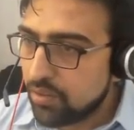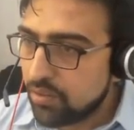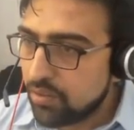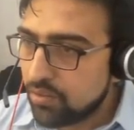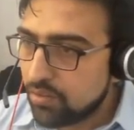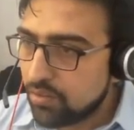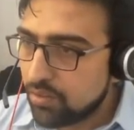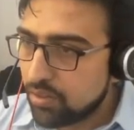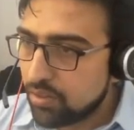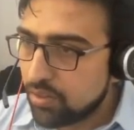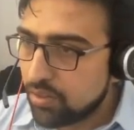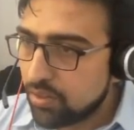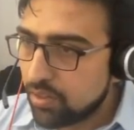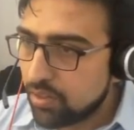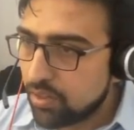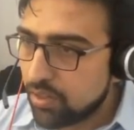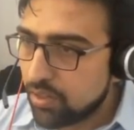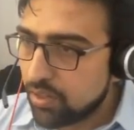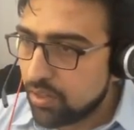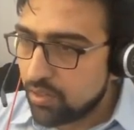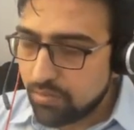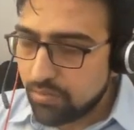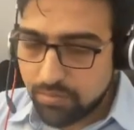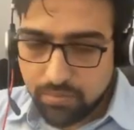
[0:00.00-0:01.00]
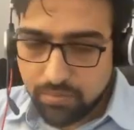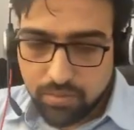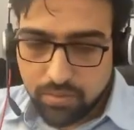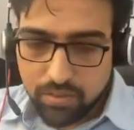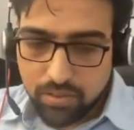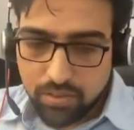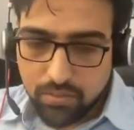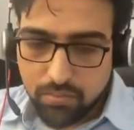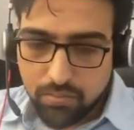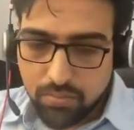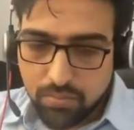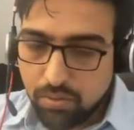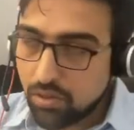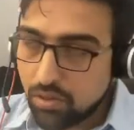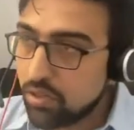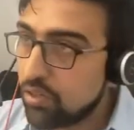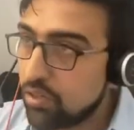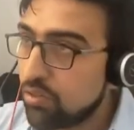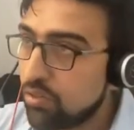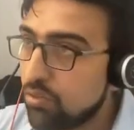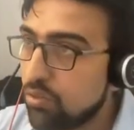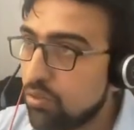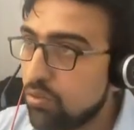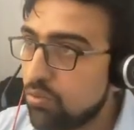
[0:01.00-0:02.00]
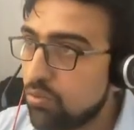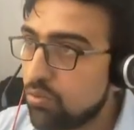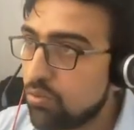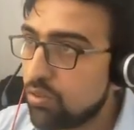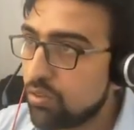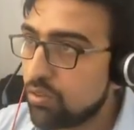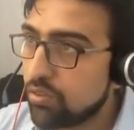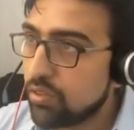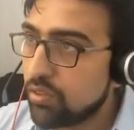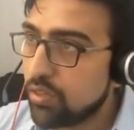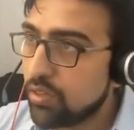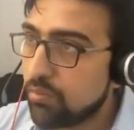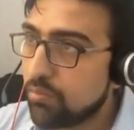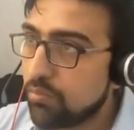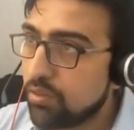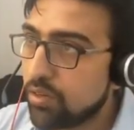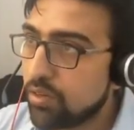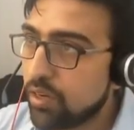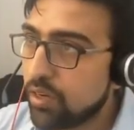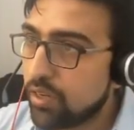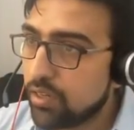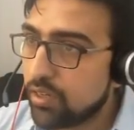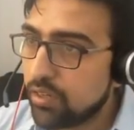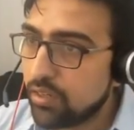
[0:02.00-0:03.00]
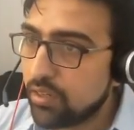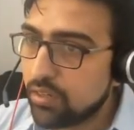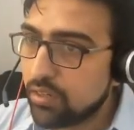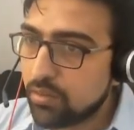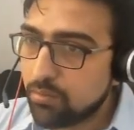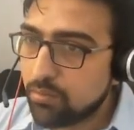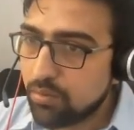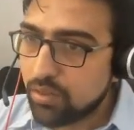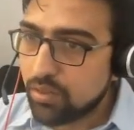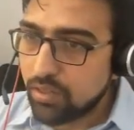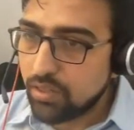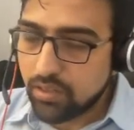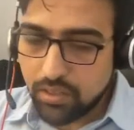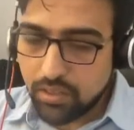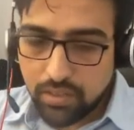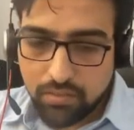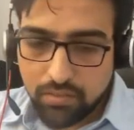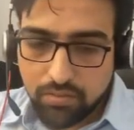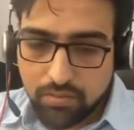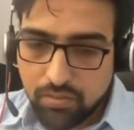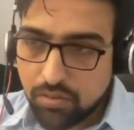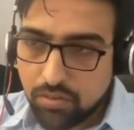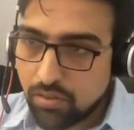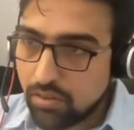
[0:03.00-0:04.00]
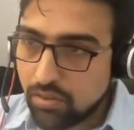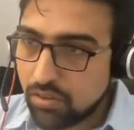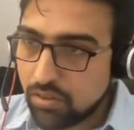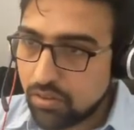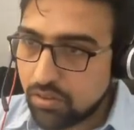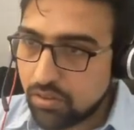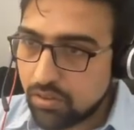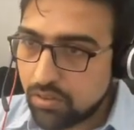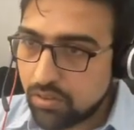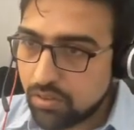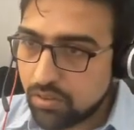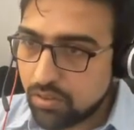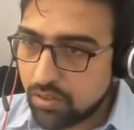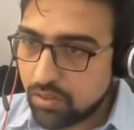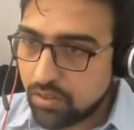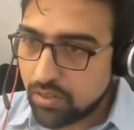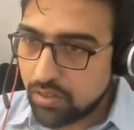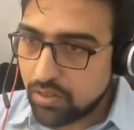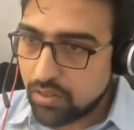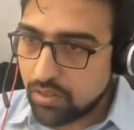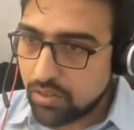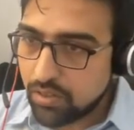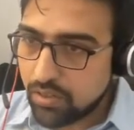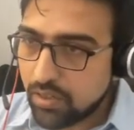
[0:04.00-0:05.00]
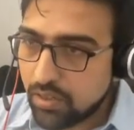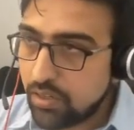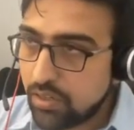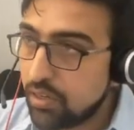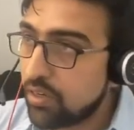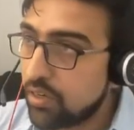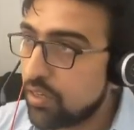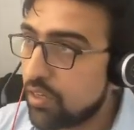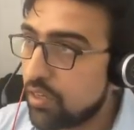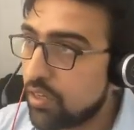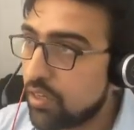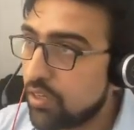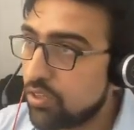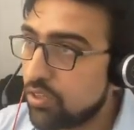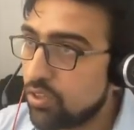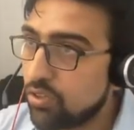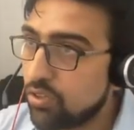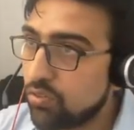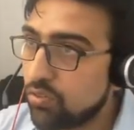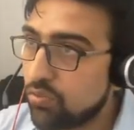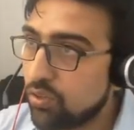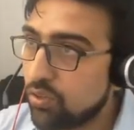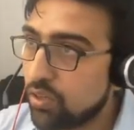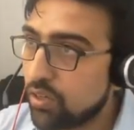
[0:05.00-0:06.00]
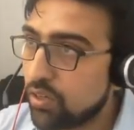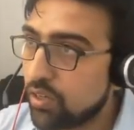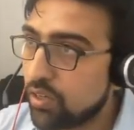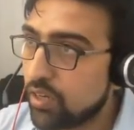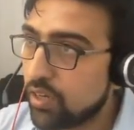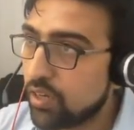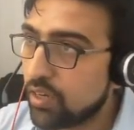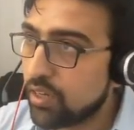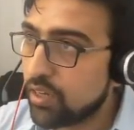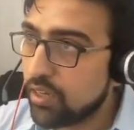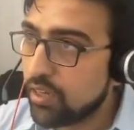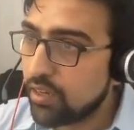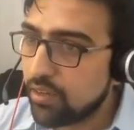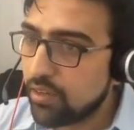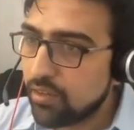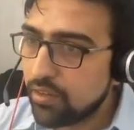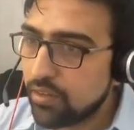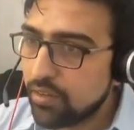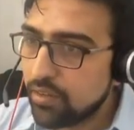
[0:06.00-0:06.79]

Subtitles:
So I think, yeah, it's important to use the same tracking number, I think, for our integration to work correctly.